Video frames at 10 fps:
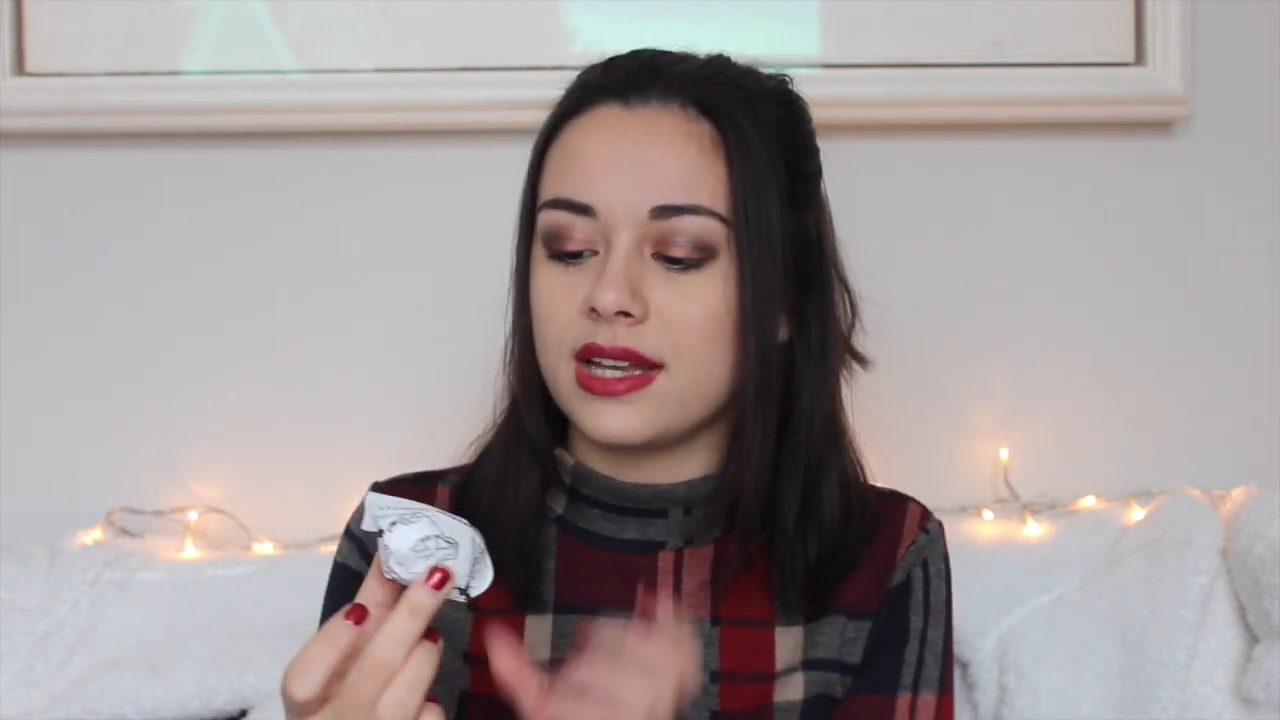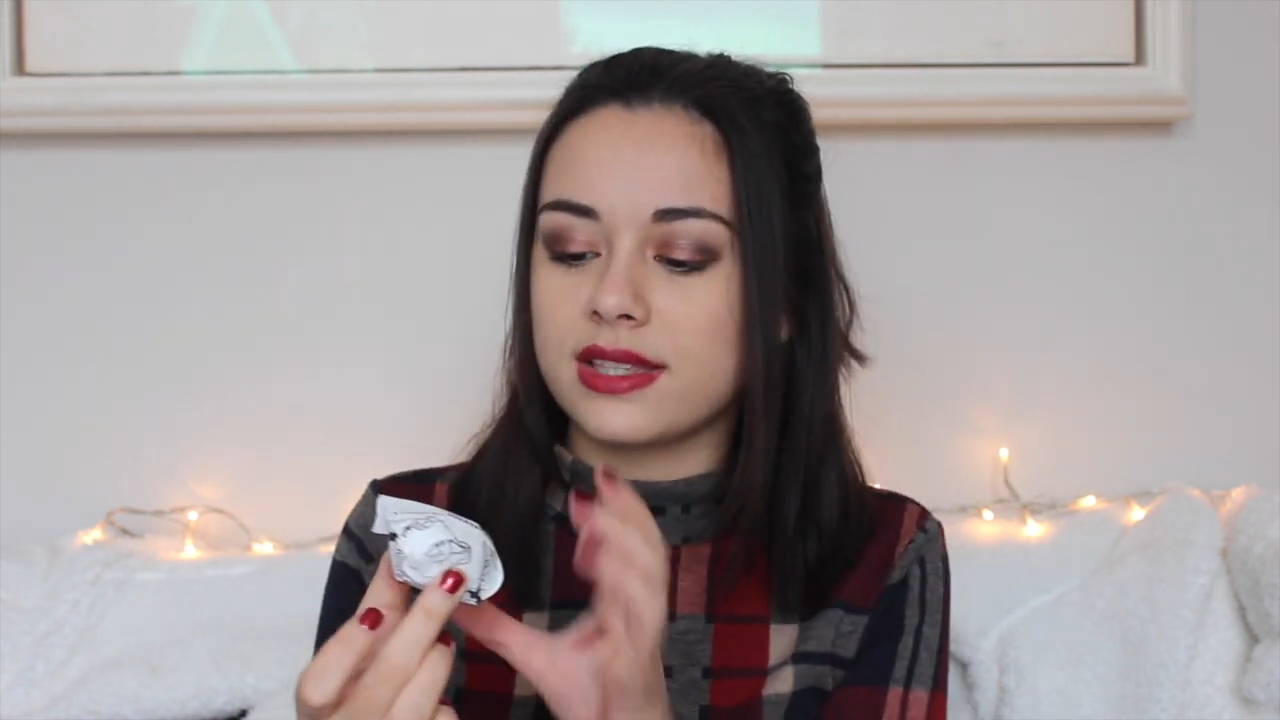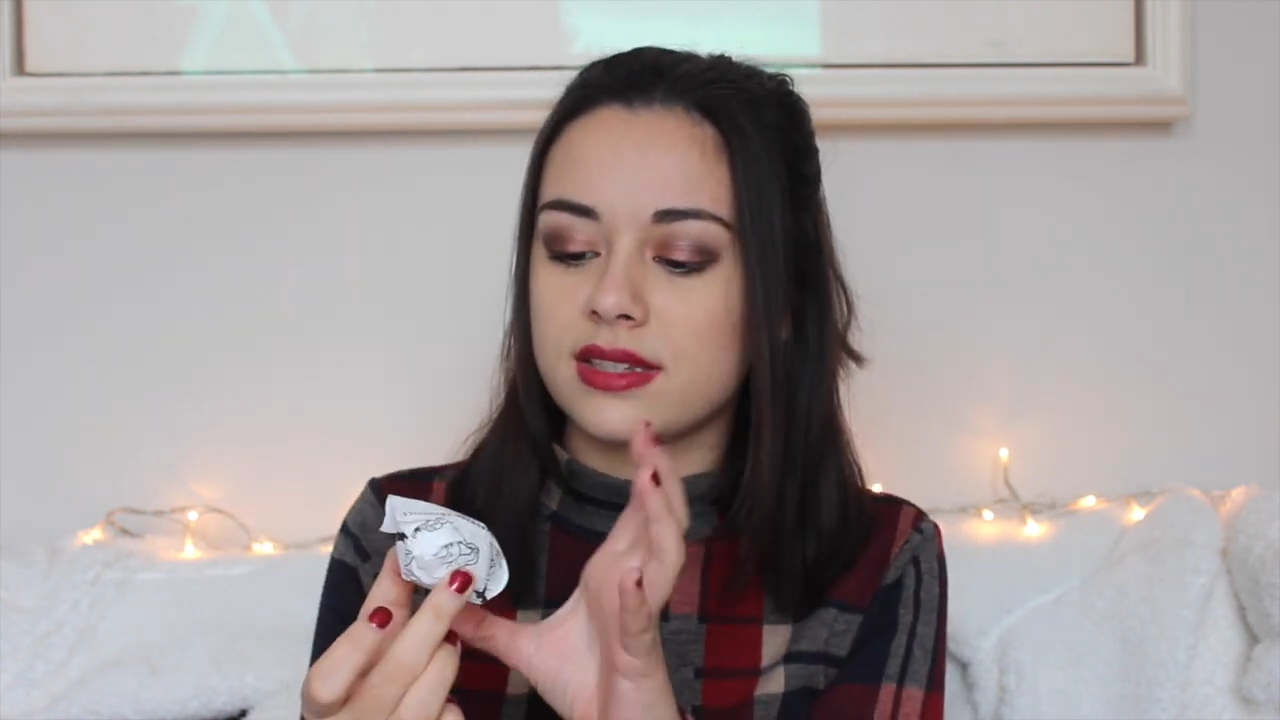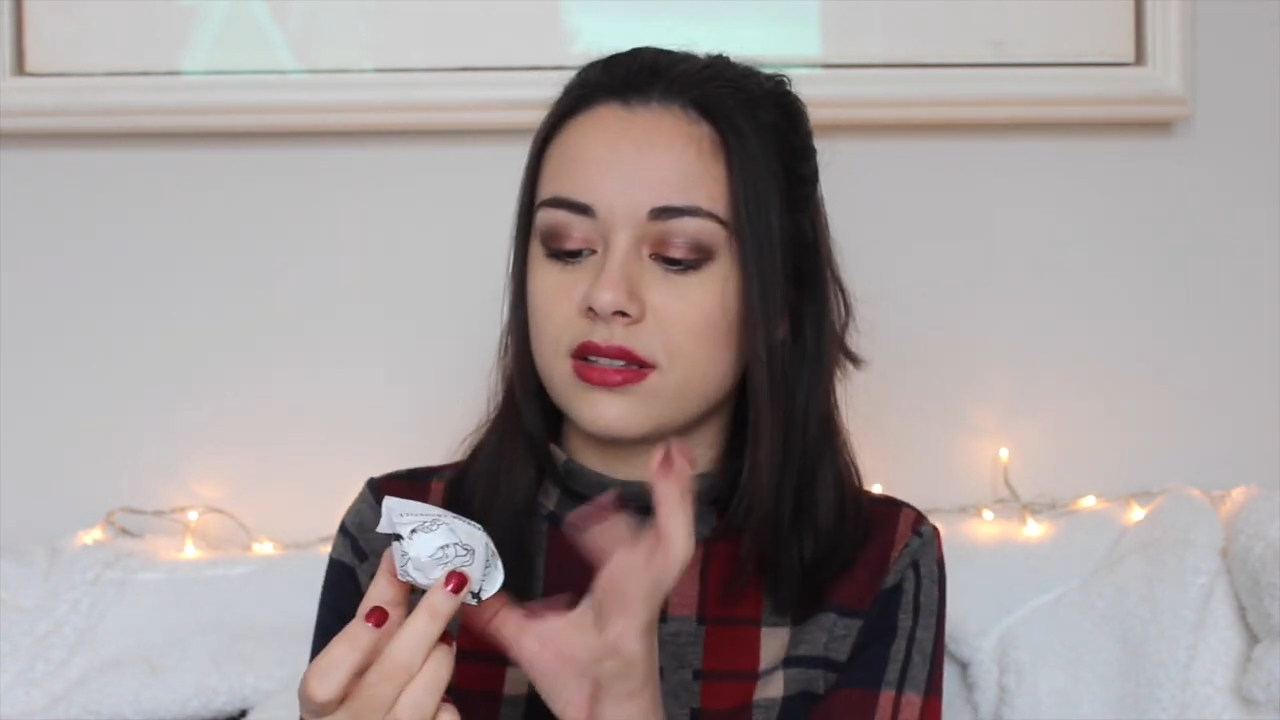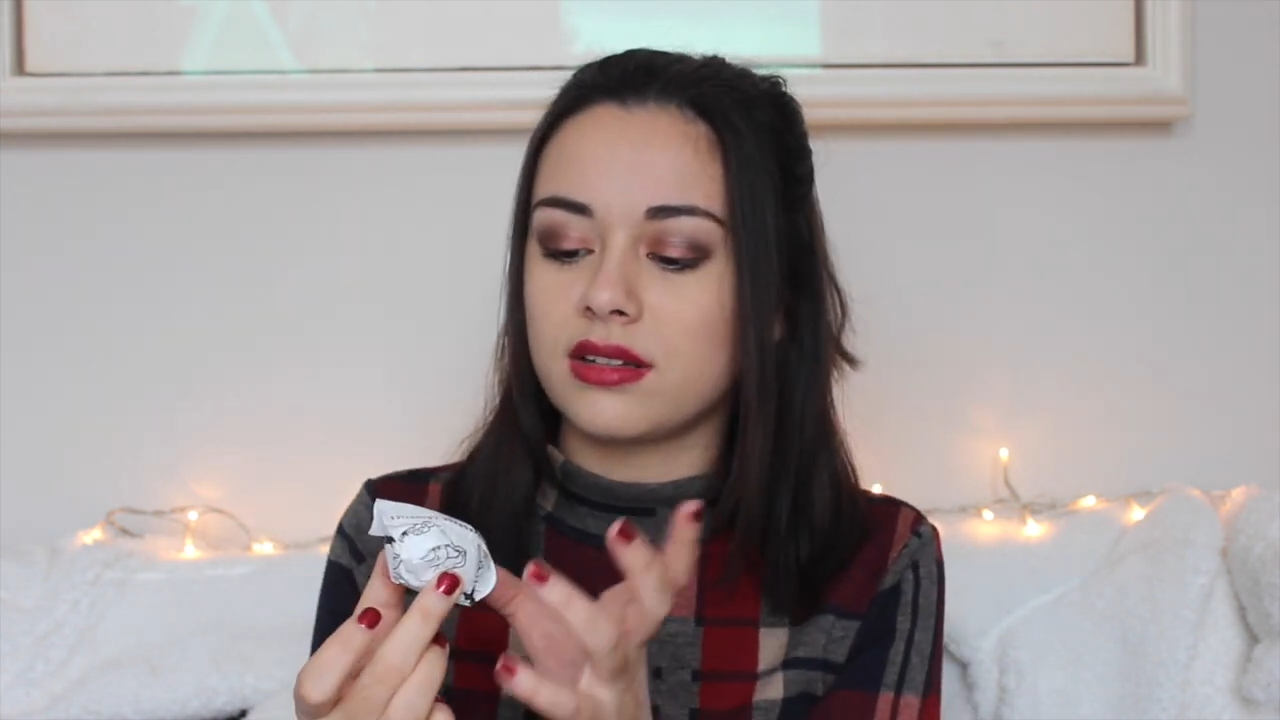
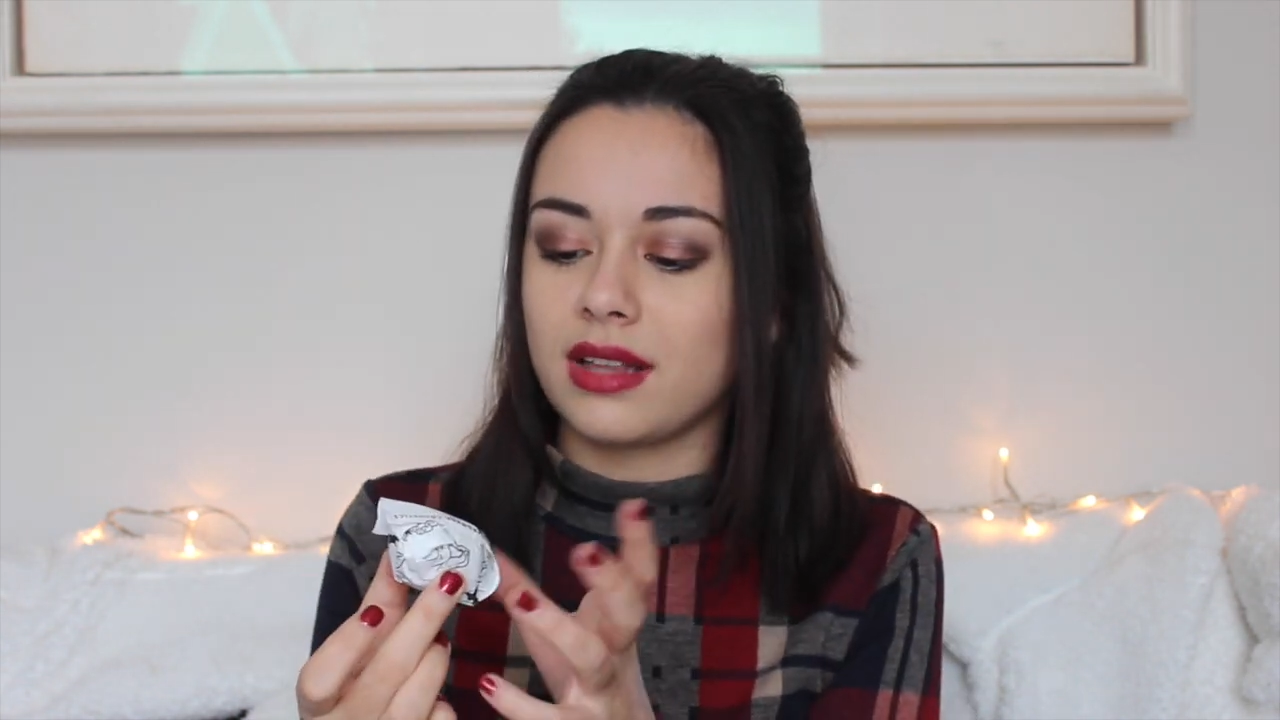it's